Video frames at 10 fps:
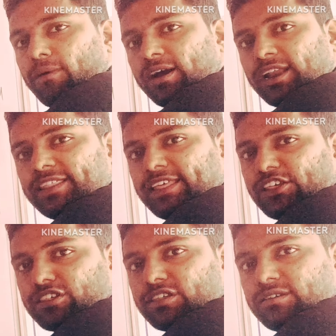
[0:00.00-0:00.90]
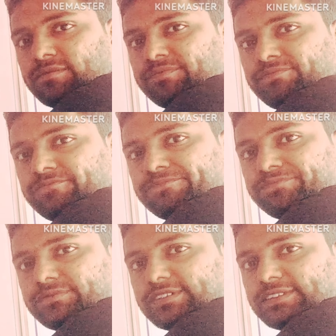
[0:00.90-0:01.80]
Bangladesh.
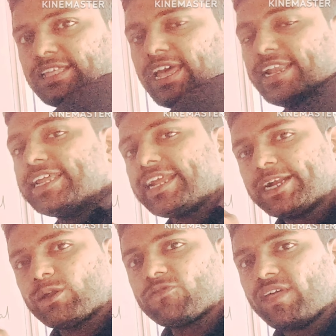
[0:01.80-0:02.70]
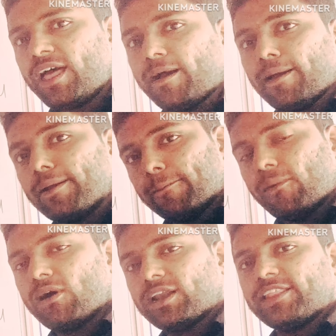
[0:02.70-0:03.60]
The indicate of the
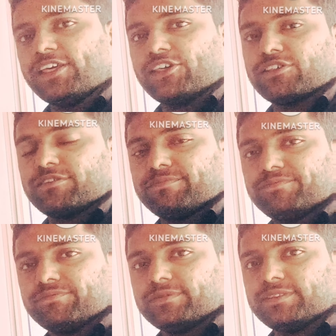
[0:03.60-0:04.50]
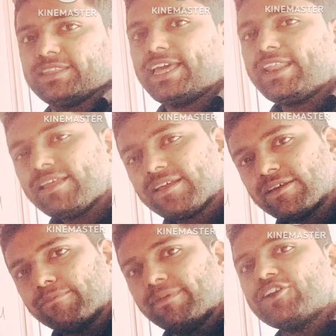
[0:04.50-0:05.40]
Bangladesh. They
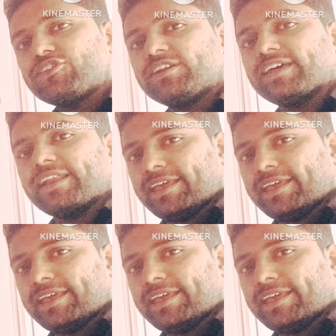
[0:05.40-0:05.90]
mention the